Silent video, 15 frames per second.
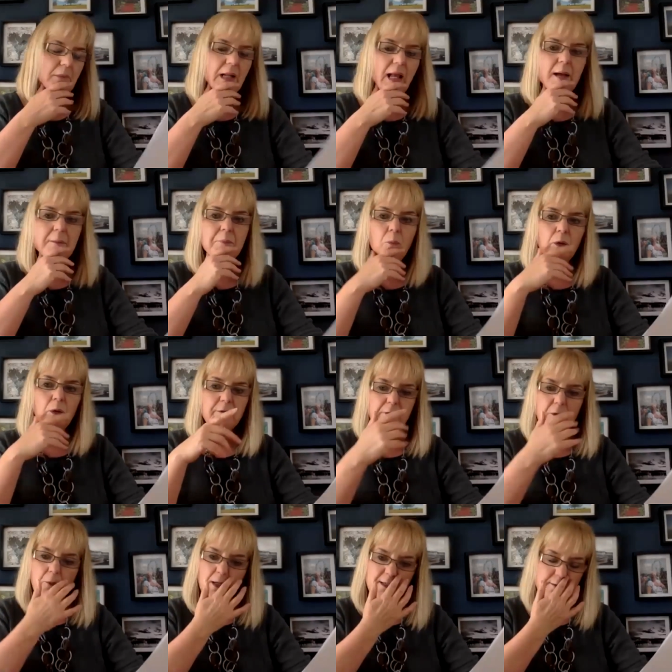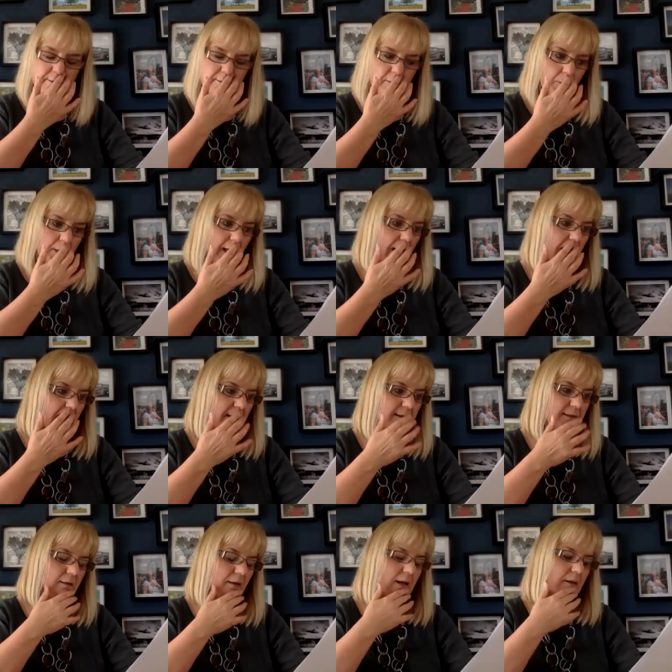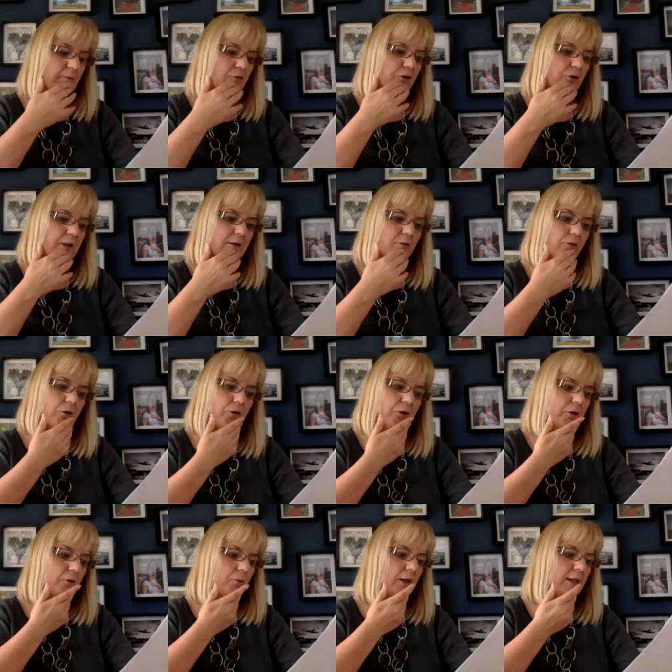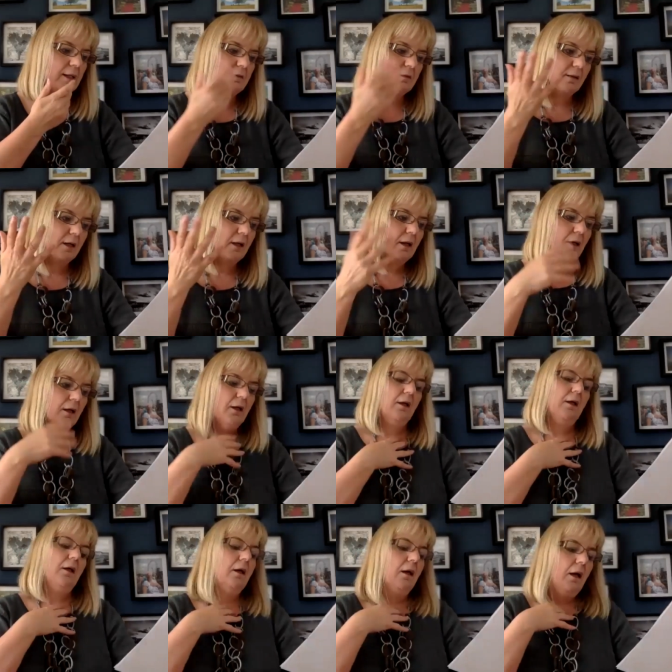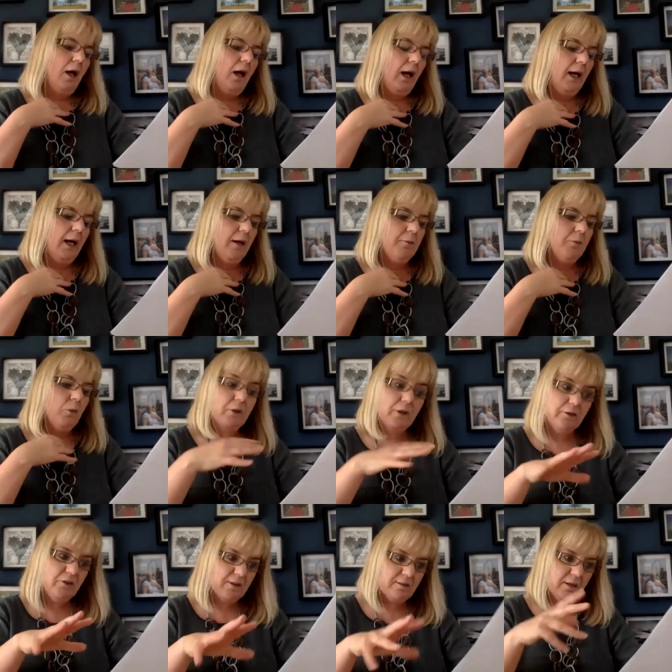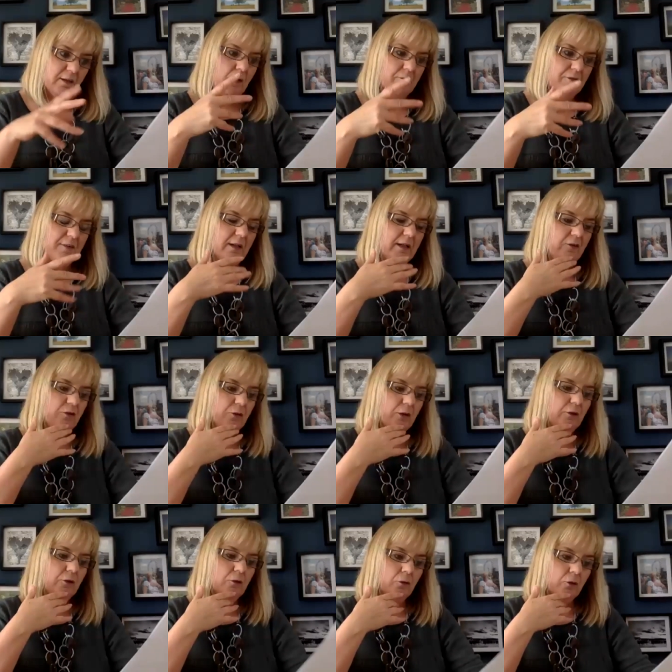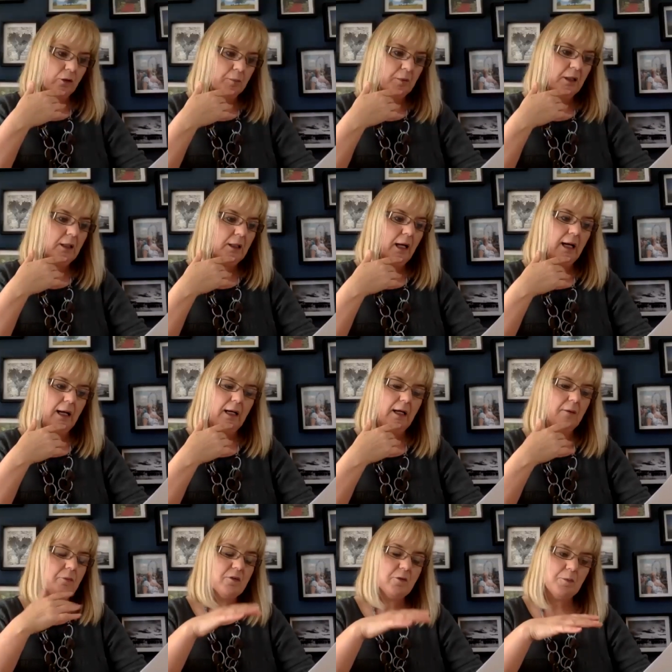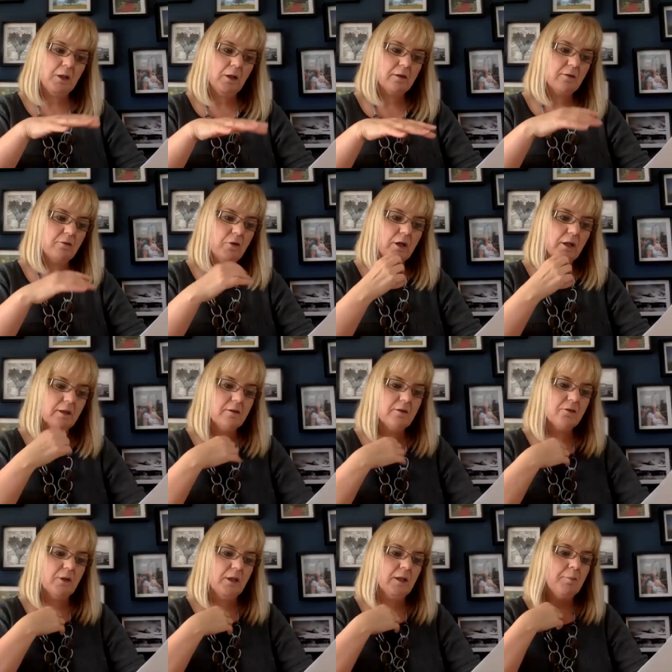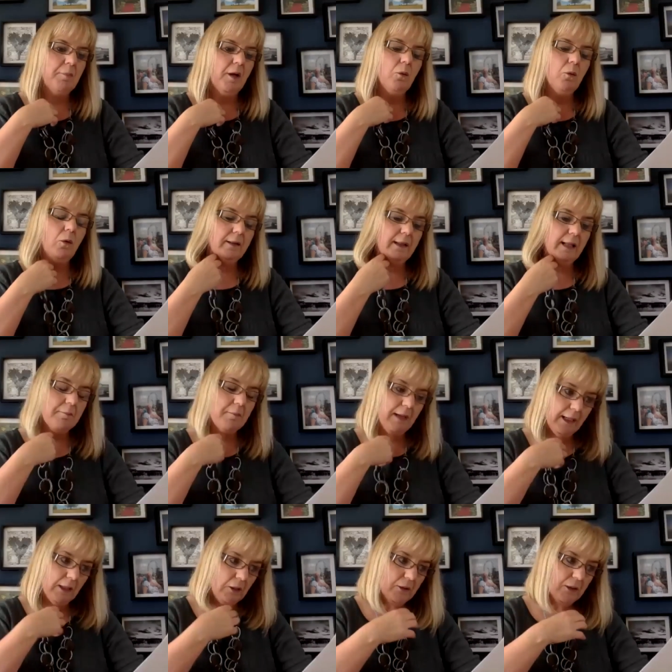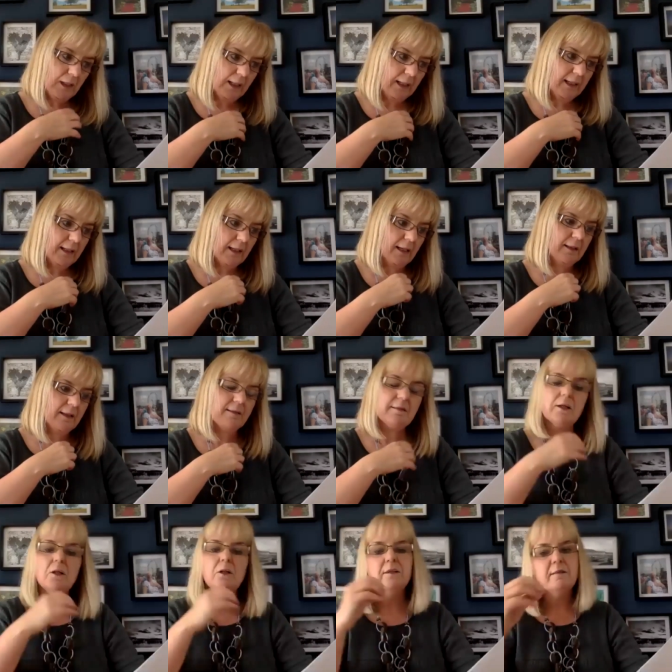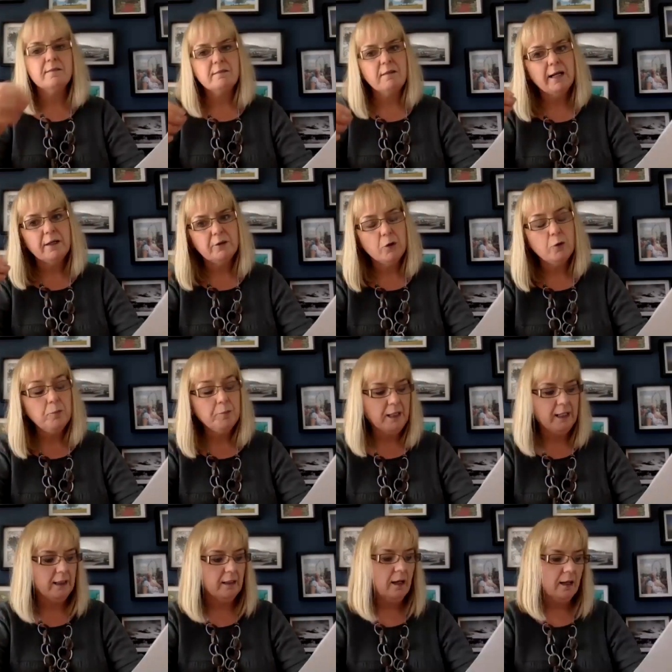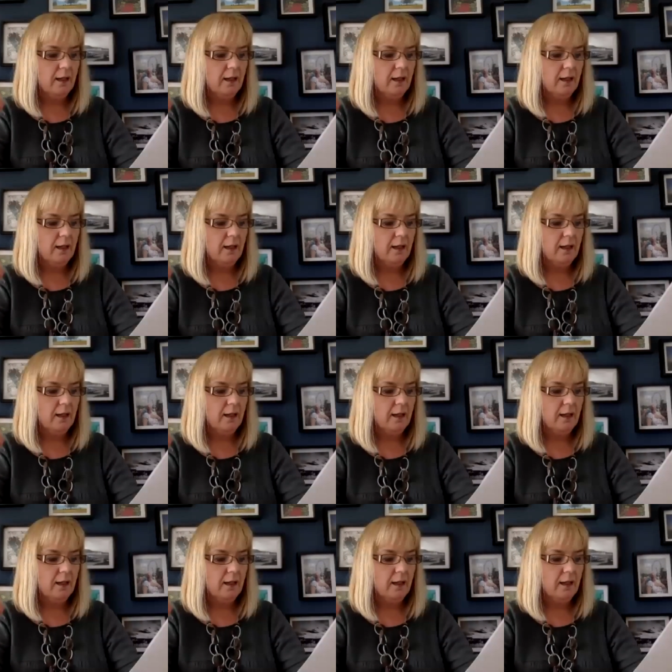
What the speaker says: But one of the questions that we had, Julie, for you was, we're adjusting obviously to a new normal, and there's been lots of articles written about what that might look like, and these include staggered opening.